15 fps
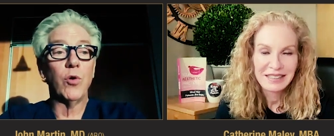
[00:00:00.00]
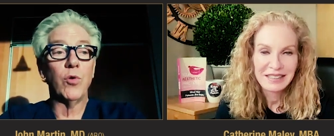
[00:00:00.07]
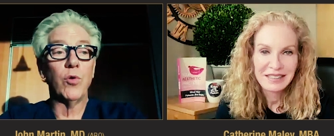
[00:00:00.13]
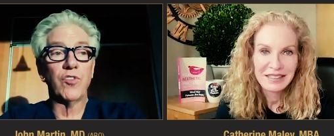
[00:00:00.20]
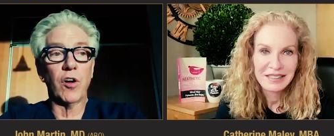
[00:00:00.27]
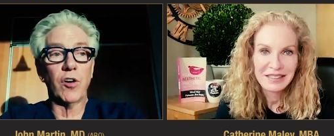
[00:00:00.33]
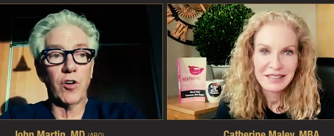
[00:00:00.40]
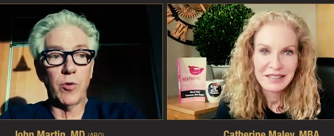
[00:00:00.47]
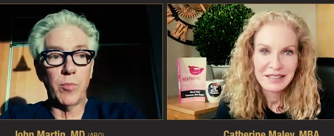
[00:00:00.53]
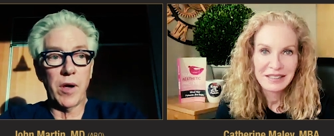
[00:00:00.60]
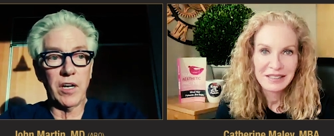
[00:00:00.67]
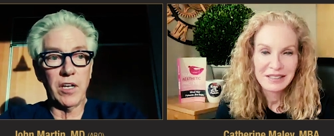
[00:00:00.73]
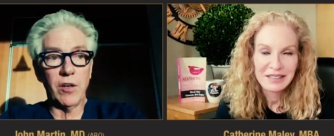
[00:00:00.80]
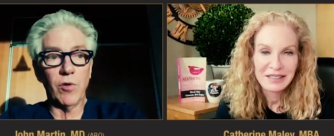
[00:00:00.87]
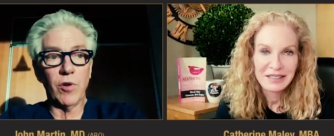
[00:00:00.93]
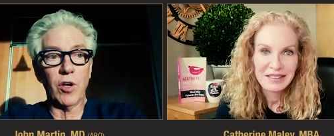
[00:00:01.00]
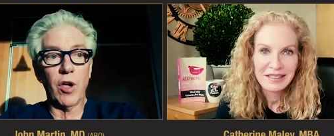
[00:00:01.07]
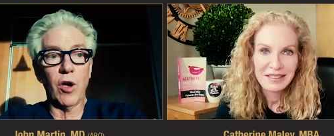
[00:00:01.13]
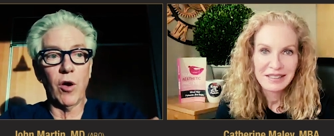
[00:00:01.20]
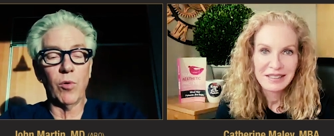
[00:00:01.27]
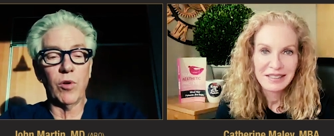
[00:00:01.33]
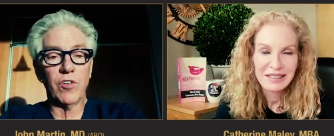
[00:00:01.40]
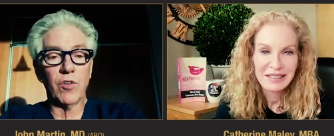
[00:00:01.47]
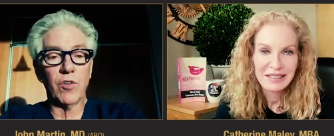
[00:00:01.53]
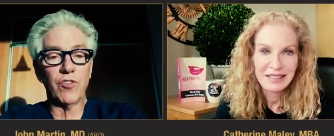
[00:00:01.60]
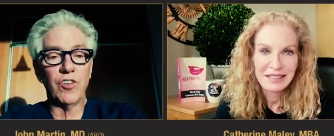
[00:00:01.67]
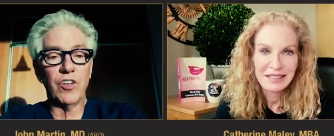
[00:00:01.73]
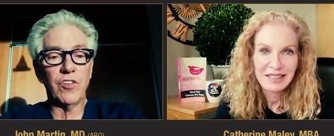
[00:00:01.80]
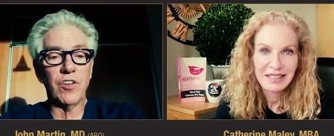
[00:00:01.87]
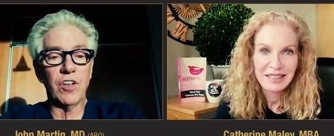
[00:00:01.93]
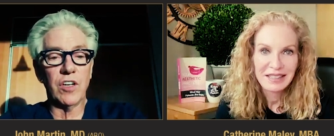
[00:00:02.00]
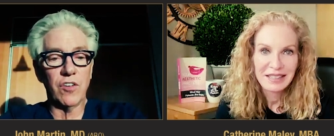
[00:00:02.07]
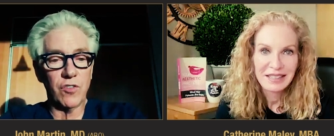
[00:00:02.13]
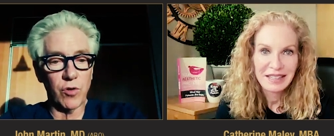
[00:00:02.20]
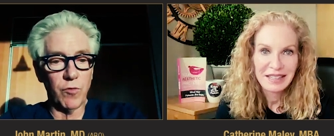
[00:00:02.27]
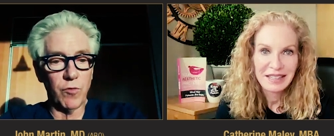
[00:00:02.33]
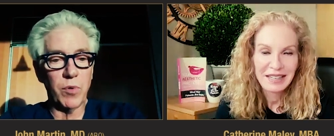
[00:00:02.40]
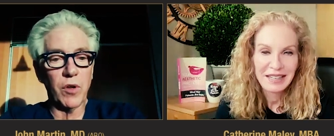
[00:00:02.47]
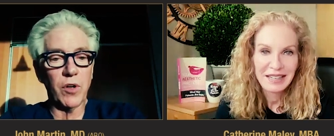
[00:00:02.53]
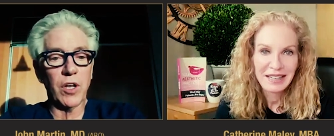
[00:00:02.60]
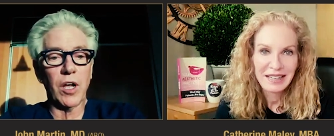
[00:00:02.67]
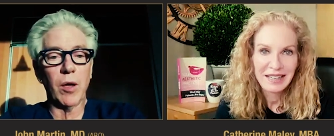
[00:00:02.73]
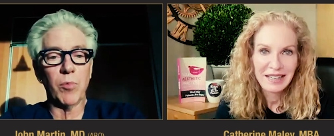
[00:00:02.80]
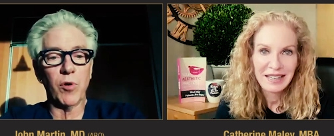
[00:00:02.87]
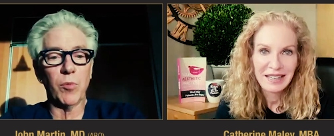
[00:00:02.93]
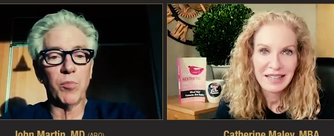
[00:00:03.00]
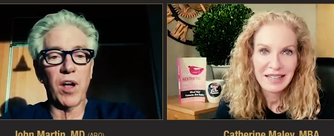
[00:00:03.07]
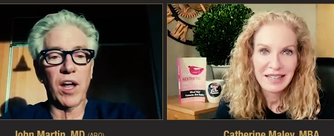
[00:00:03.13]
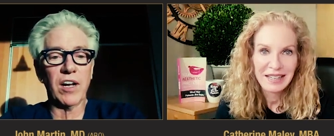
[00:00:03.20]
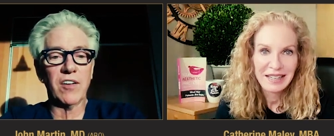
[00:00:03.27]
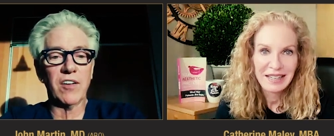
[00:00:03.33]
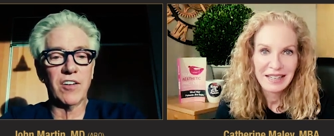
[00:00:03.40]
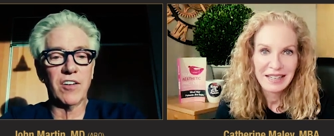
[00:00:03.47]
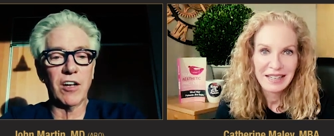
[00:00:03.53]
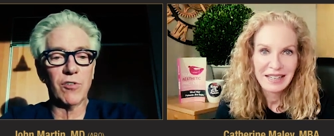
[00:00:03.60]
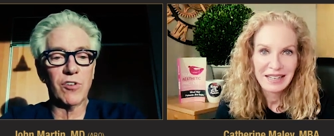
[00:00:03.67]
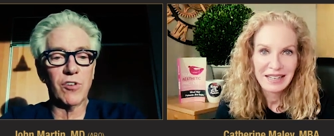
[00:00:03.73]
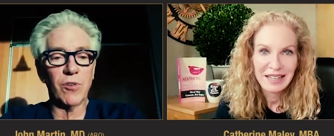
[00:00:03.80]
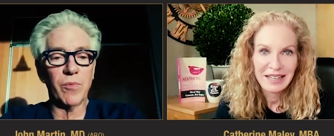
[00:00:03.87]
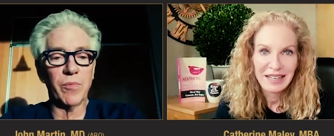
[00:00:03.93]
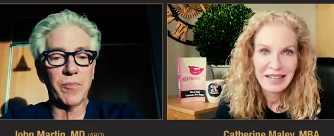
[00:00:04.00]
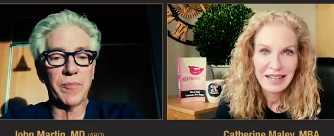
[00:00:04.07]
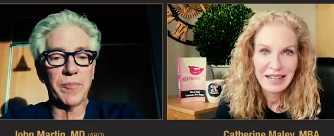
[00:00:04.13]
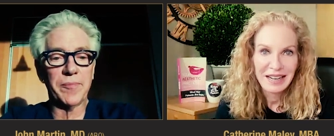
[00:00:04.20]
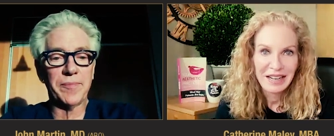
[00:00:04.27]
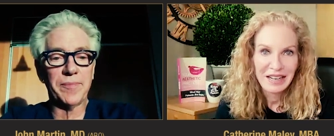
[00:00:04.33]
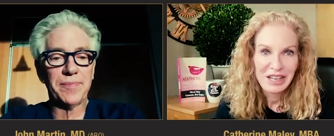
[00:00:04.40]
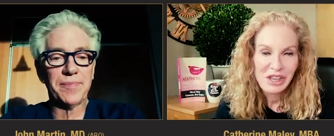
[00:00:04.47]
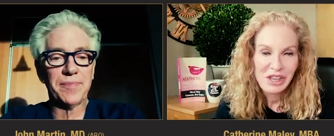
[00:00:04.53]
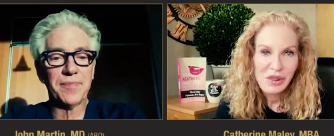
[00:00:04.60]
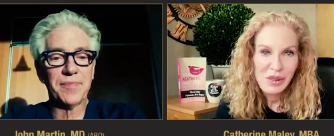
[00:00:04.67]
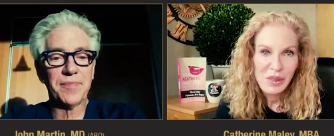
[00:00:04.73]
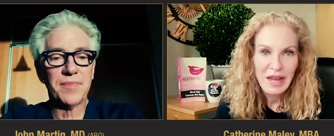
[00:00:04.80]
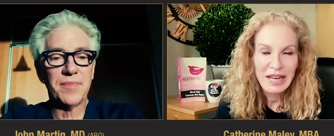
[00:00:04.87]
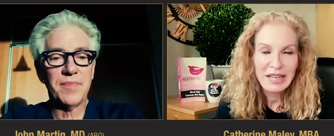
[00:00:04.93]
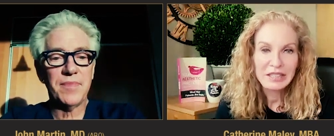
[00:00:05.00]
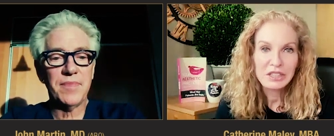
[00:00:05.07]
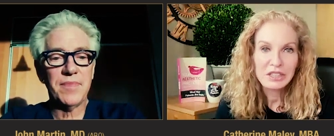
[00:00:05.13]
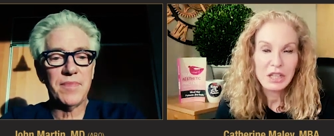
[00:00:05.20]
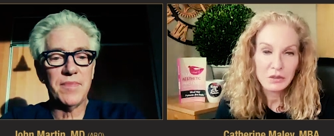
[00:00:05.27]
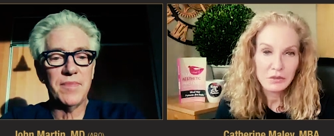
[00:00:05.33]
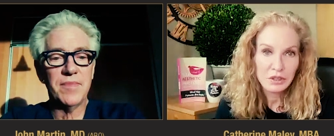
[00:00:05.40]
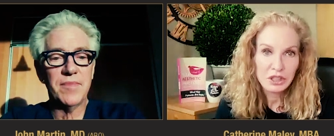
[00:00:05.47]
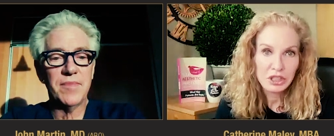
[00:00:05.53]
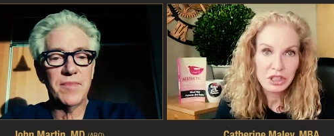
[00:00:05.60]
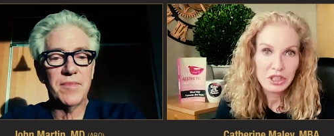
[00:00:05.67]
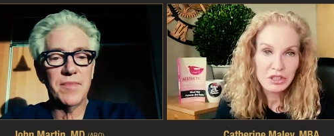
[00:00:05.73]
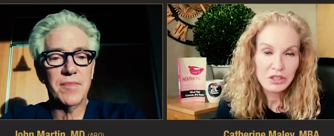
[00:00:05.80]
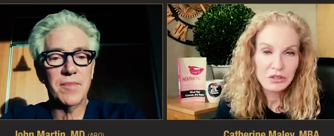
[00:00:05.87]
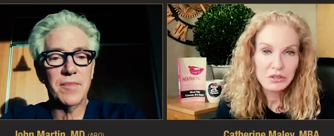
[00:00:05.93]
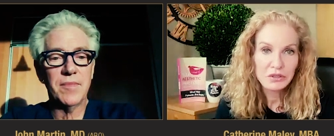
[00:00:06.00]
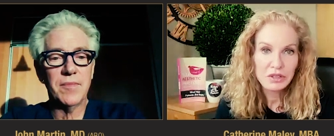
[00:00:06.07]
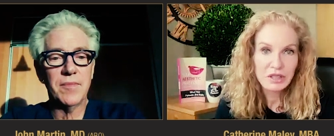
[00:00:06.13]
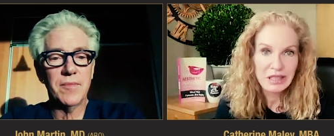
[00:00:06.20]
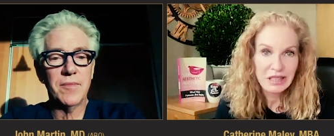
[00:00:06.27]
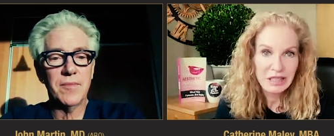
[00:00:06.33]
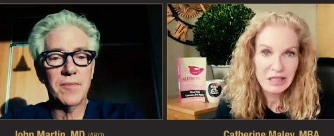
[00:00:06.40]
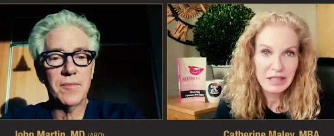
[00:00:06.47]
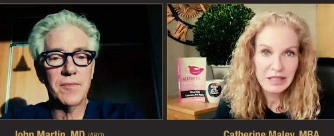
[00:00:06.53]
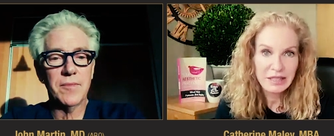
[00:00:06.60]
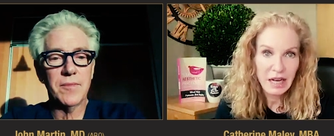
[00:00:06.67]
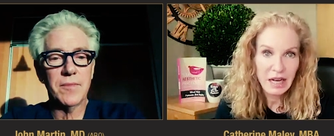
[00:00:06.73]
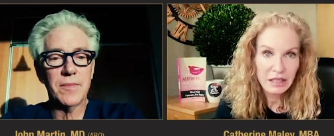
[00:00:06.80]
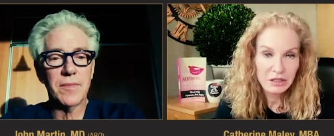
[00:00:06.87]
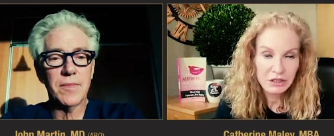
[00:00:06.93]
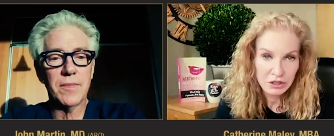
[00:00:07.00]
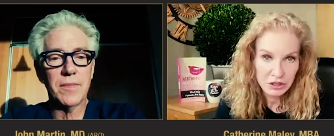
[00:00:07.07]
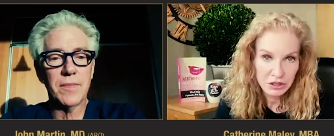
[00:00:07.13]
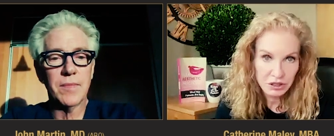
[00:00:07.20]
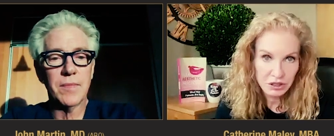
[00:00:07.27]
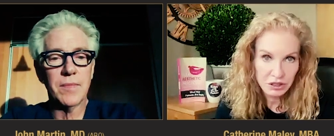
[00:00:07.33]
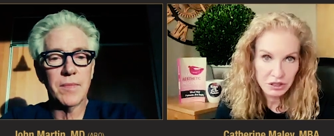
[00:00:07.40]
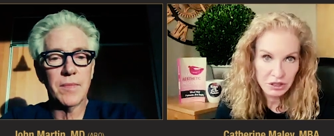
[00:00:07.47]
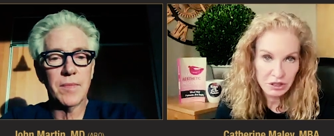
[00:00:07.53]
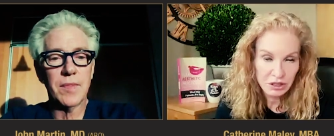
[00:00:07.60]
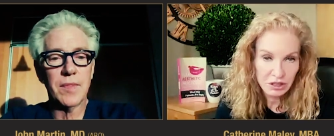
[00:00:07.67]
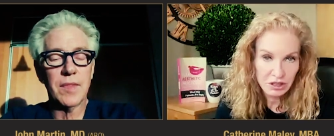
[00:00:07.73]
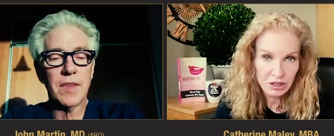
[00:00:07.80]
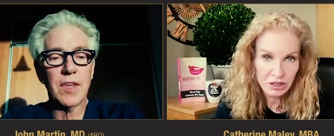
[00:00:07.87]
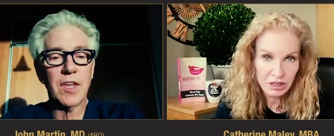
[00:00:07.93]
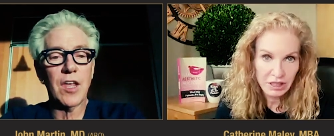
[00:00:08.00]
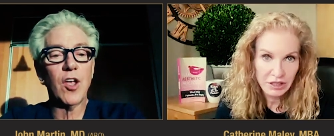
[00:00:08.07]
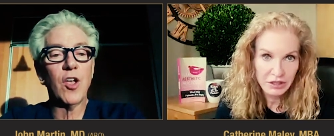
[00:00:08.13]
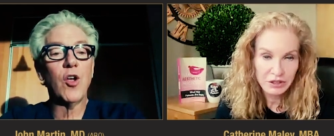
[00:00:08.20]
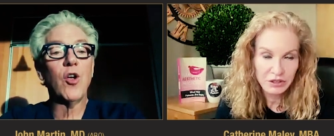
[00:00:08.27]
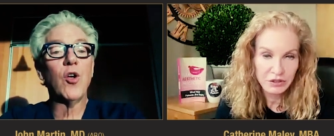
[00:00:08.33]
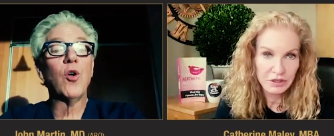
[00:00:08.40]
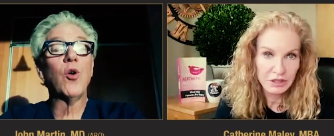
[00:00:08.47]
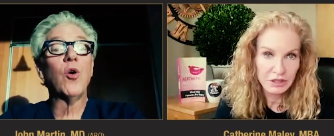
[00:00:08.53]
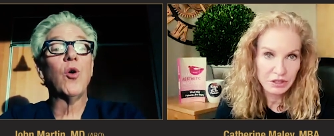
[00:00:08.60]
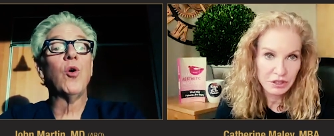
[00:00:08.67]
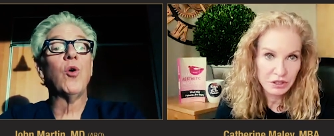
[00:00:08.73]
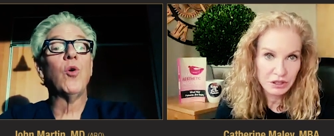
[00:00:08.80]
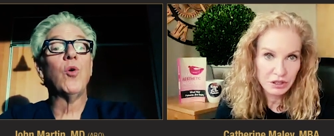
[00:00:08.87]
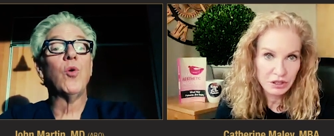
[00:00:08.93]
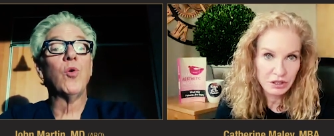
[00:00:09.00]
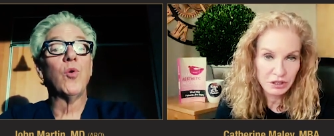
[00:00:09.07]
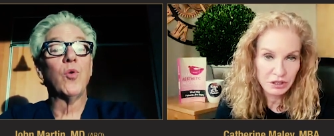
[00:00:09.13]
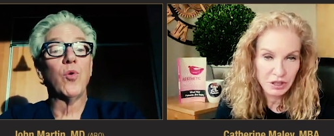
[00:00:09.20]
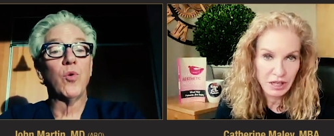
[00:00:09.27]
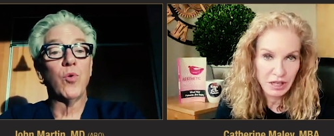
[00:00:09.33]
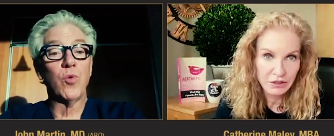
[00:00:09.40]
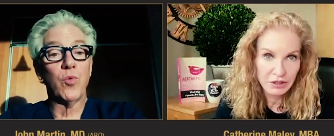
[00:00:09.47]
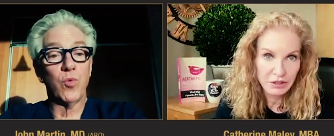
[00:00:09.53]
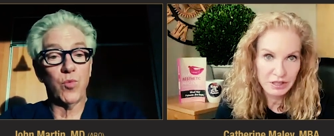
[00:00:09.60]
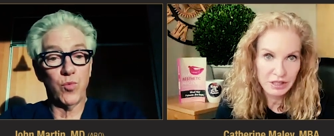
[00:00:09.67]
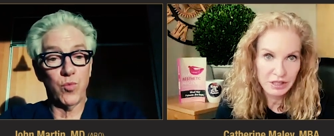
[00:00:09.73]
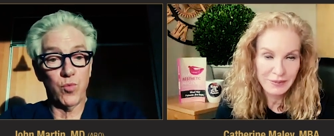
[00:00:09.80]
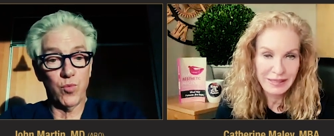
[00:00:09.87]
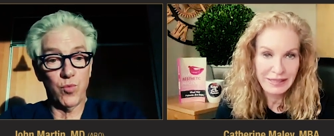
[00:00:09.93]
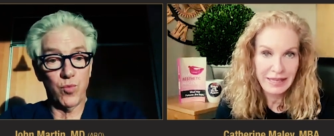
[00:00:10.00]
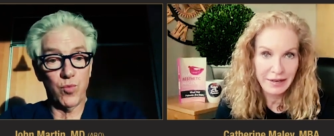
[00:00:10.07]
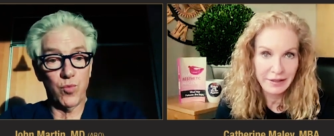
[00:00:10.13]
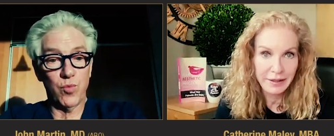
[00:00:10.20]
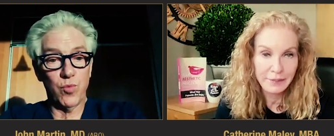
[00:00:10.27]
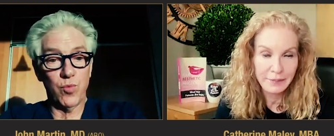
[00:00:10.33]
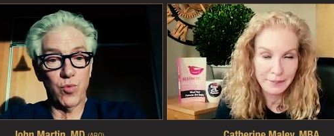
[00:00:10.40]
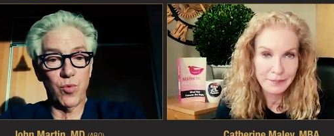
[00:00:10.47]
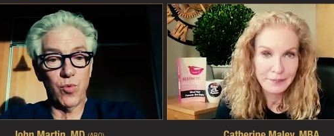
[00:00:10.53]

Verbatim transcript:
Speaker 1: who started about a year ago. And so she is sort of building up her practice now too.
Speaker 2: And now will she do the non-surgical and you're doing the surgical, or how are you going to split that up?